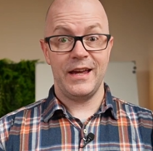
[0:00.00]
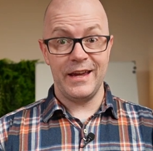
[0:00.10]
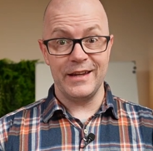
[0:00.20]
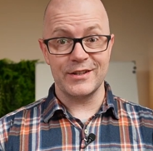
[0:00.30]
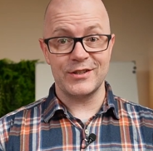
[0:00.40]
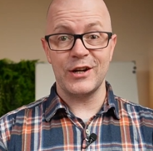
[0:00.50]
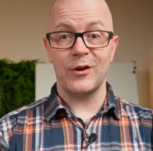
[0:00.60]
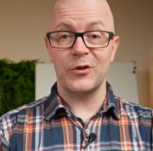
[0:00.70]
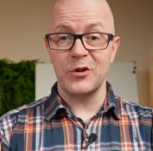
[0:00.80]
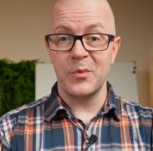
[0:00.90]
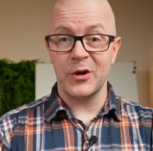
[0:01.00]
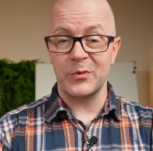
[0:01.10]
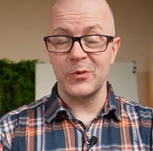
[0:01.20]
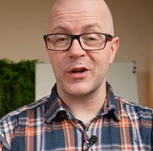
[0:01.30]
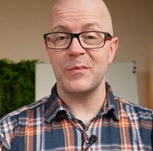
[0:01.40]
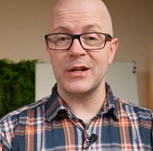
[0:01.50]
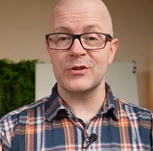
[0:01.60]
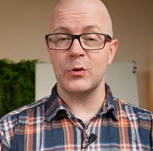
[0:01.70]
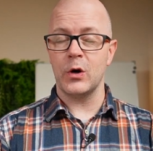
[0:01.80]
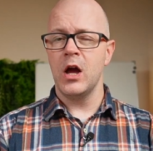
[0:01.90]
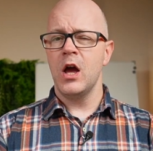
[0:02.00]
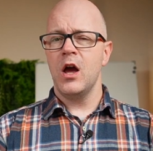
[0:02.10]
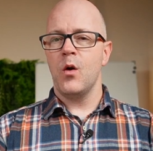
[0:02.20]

Hey, it's Darrell, your modern work mentor.